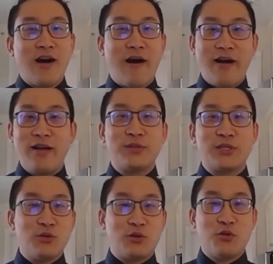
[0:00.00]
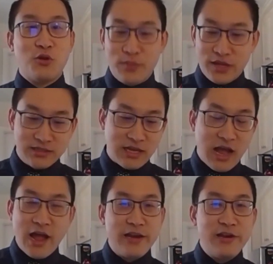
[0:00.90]
I'm so cool because
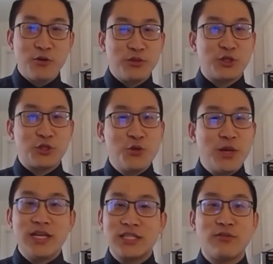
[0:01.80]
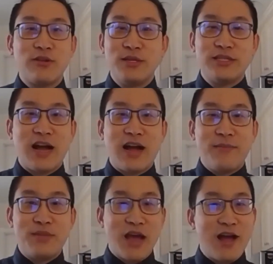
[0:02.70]
I know the true history
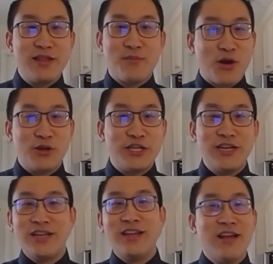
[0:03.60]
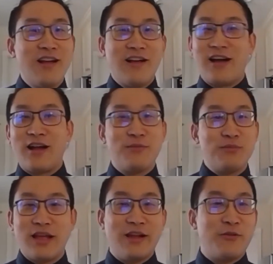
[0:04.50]
behind the martini. I'm
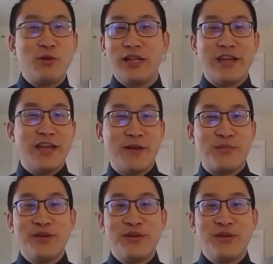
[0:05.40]
like really hip.